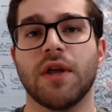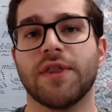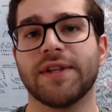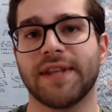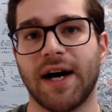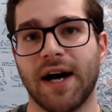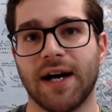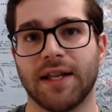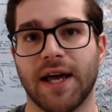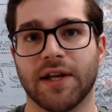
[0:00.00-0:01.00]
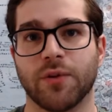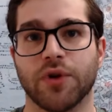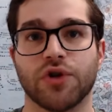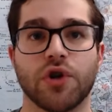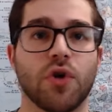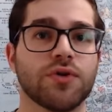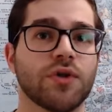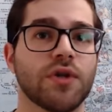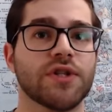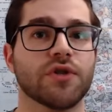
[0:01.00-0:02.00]
The Ta language, also
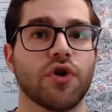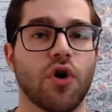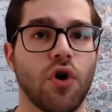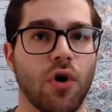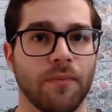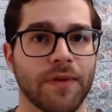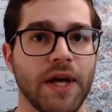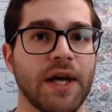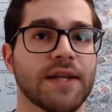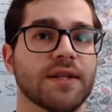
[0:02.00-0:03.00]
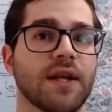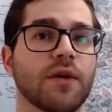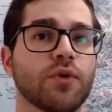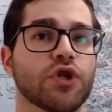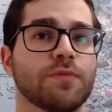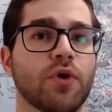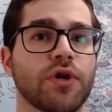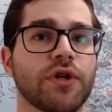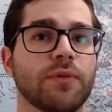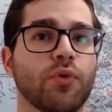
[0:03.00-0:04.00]
known as Xho, is a language
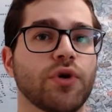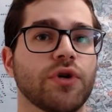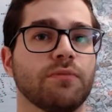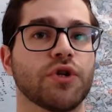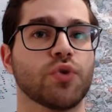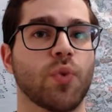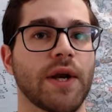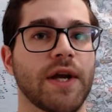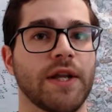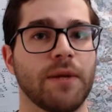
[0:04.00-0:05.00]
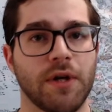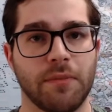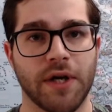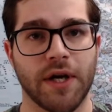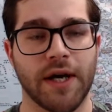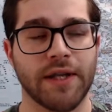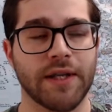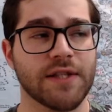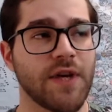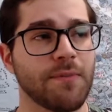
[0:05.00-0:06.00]
spoken on the border of Botswana and Namibia, and it
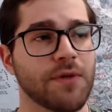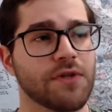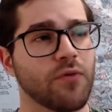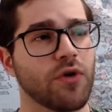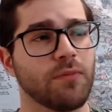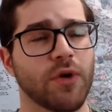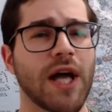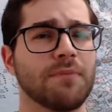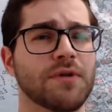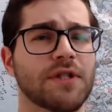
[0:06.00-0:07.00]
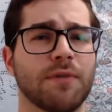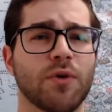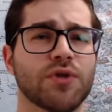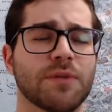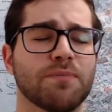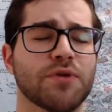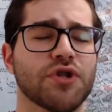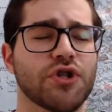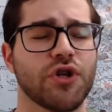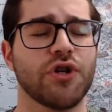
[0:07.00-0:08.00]
is famous for perhaps the most
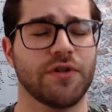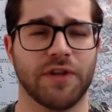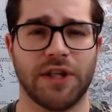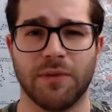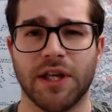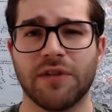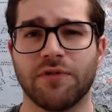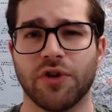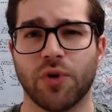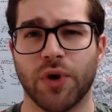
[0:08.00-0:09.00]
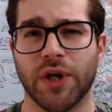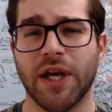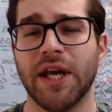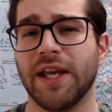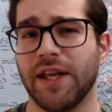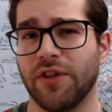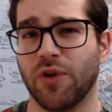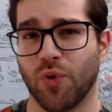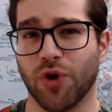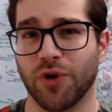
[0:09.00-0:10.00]
absurd phonemic inventory in the
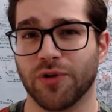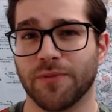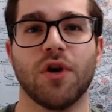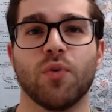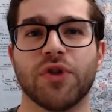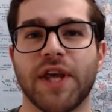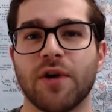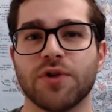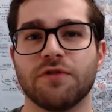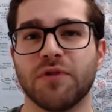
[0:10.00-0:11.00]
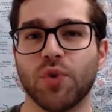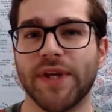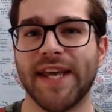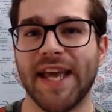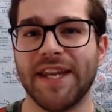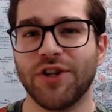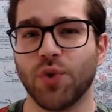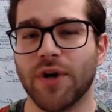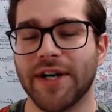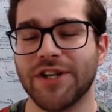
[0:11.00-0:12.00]
world. With counts of between 80 to
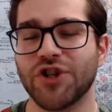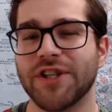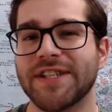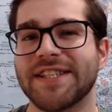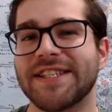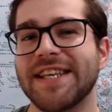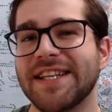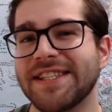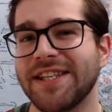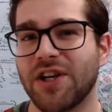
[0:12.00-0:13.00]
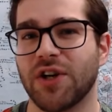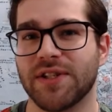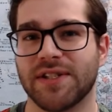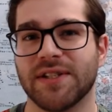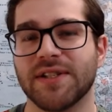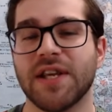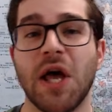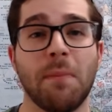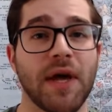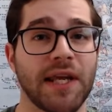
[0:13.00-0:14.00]
160 consonants,
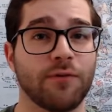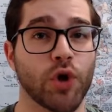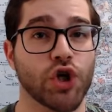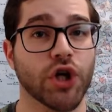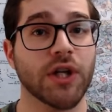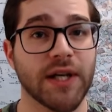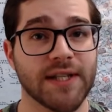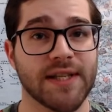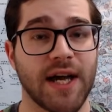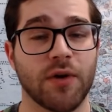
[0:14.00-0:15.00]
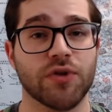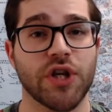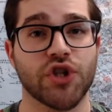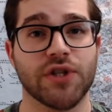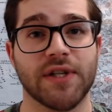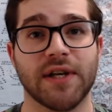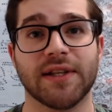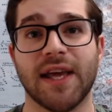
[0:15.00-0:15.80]
many of which are click sounds, such as the